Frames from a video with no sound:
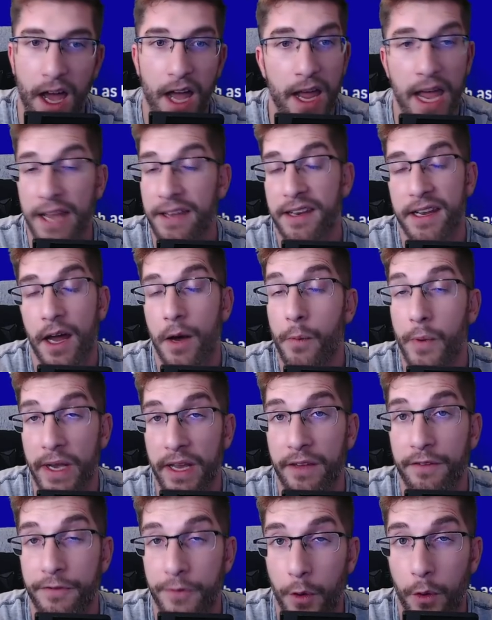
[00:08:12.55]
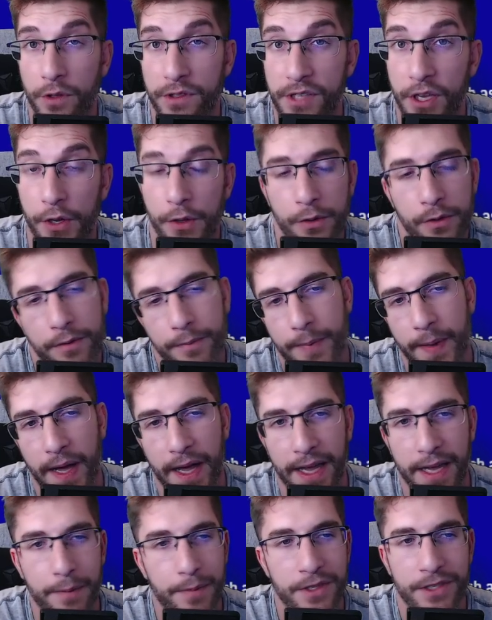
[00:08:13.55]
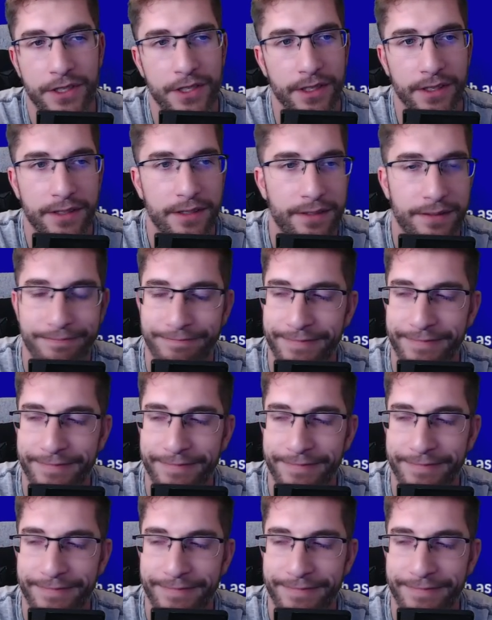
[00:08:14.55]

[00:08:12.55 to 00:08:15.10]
I ended up winning 4-2, but it was just...